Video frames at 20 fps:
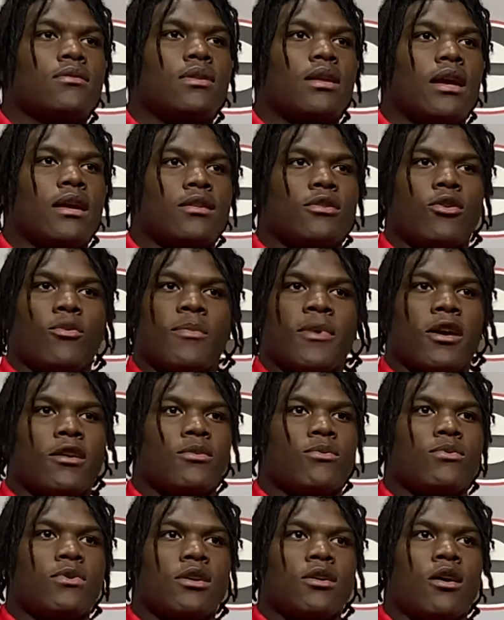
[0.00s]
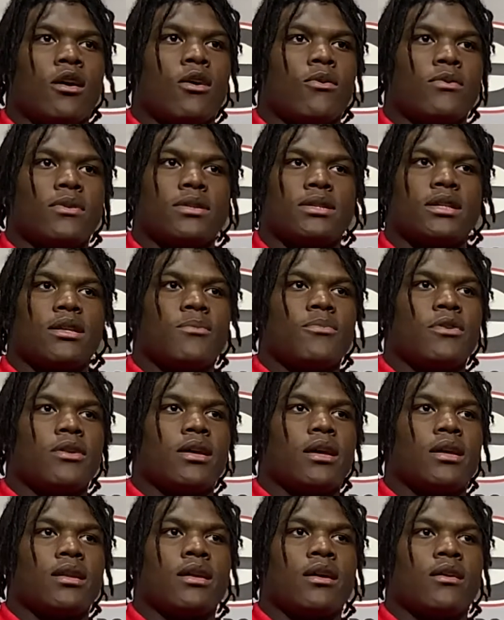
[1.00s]
Like, no matter what, always keep your
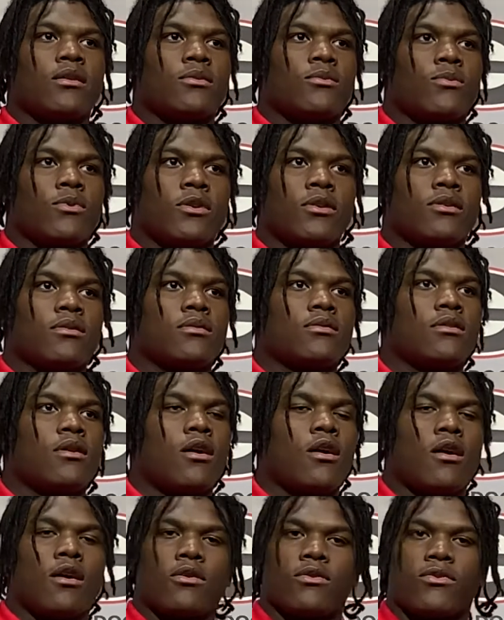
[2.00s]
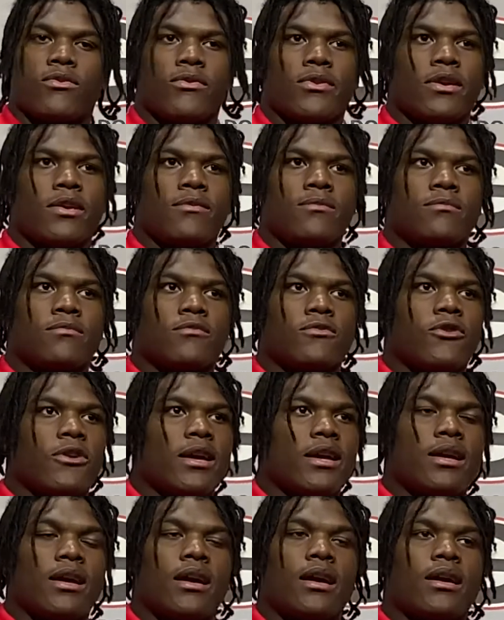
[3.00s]
head down and work. All three of them,
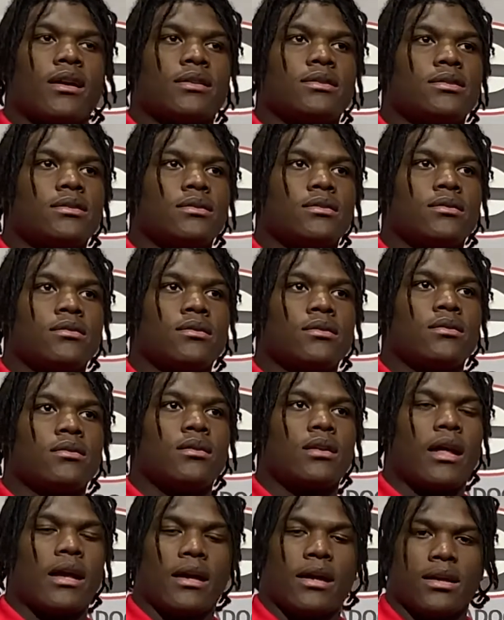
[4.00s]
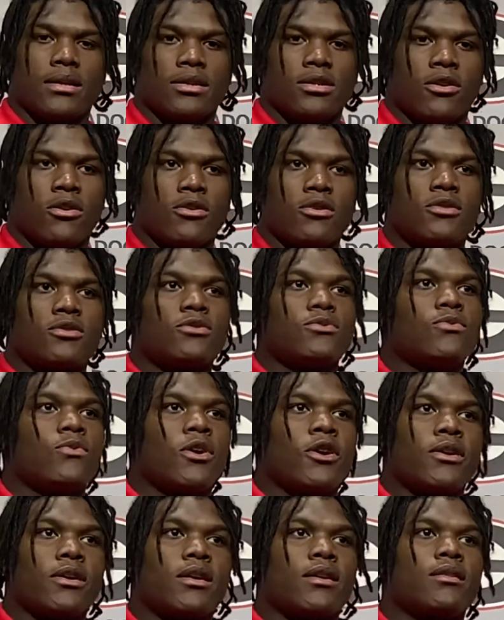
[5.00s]
great guys. Like, as long as you're
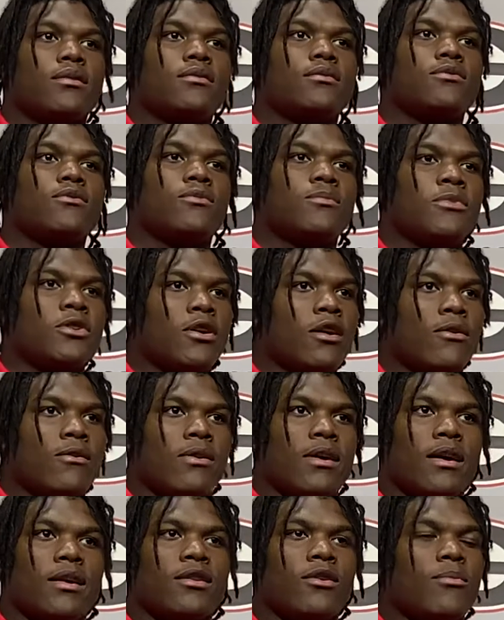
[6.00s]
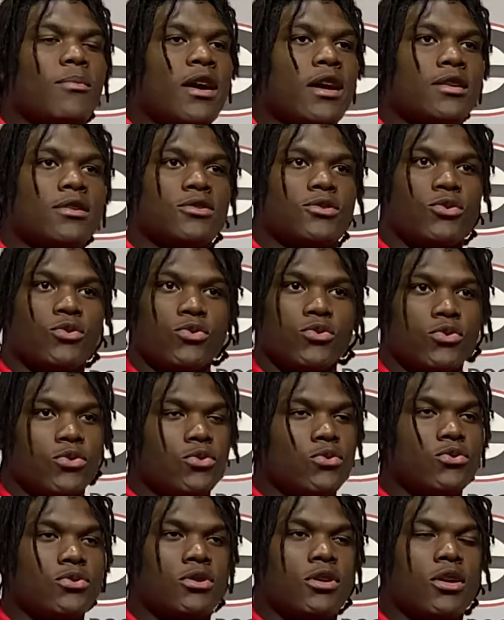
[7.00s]
working, you'll be all right. No matter
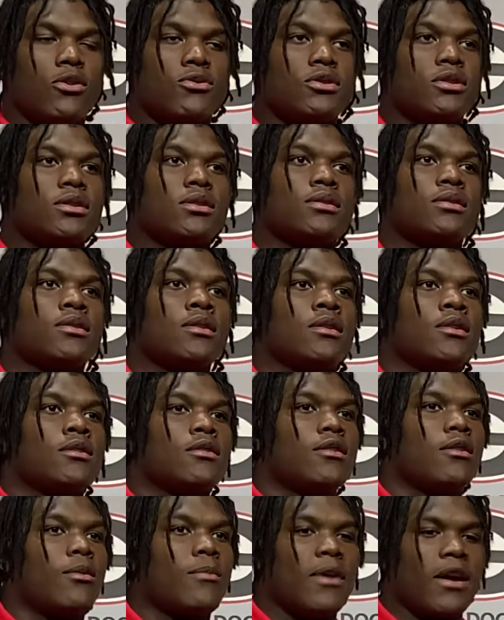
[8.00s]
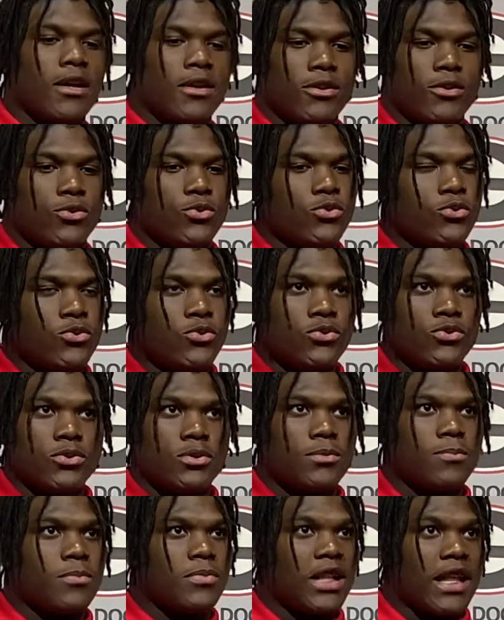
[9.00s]
who's coaching, no matter who's
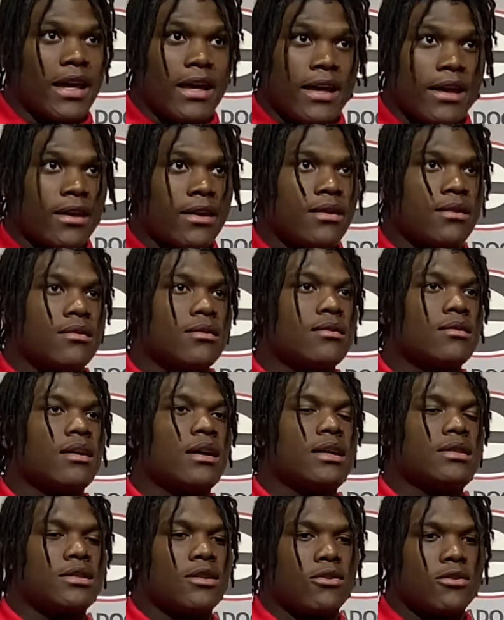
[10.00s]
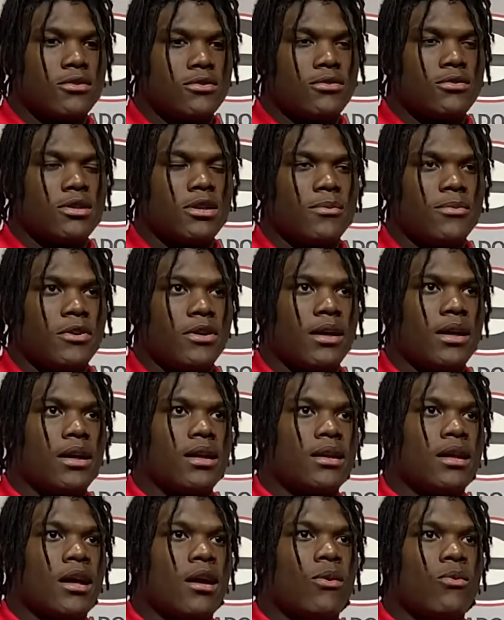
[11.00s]
playing, as long as you keep your head
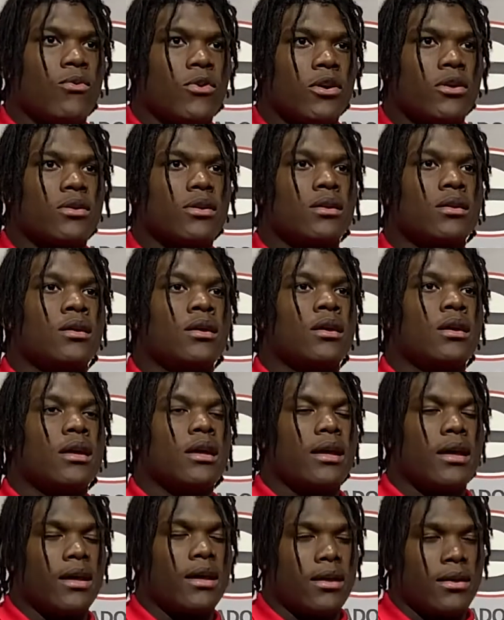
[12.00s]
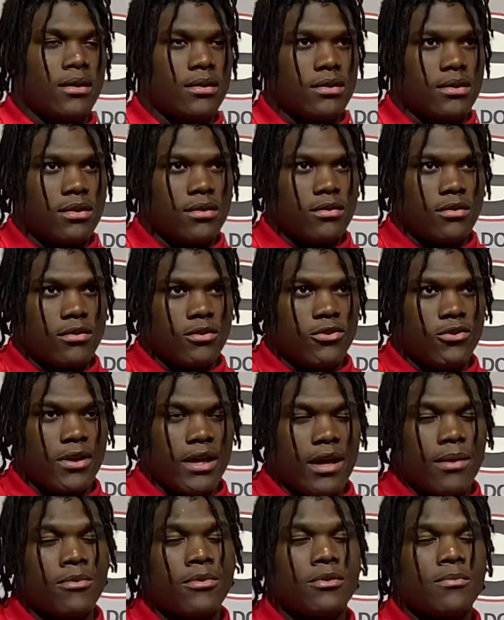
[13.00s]
down, work, and you're
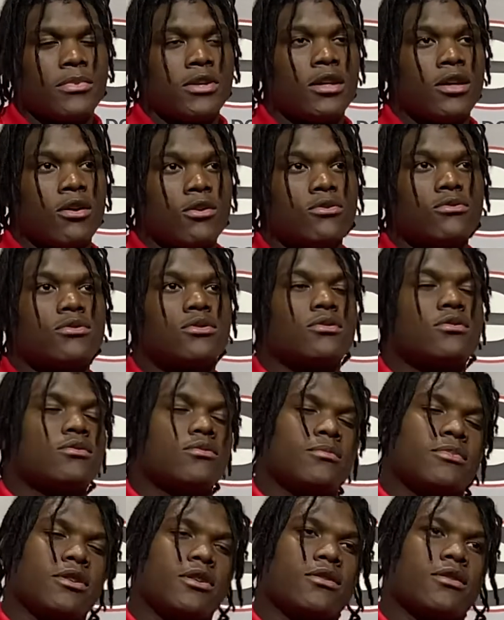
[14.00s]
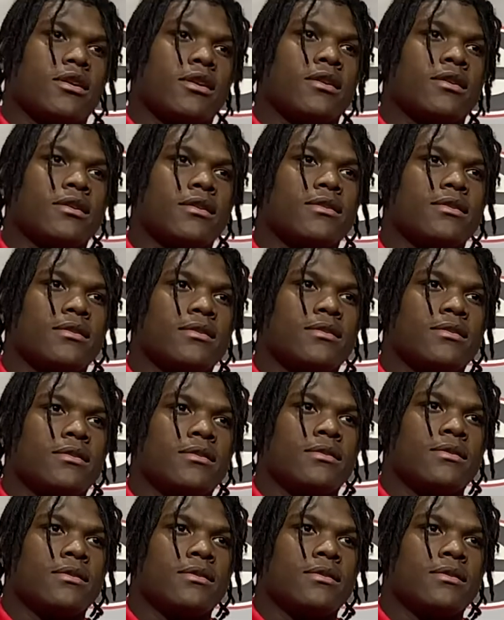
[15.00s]
able to be coached, you'll be okay.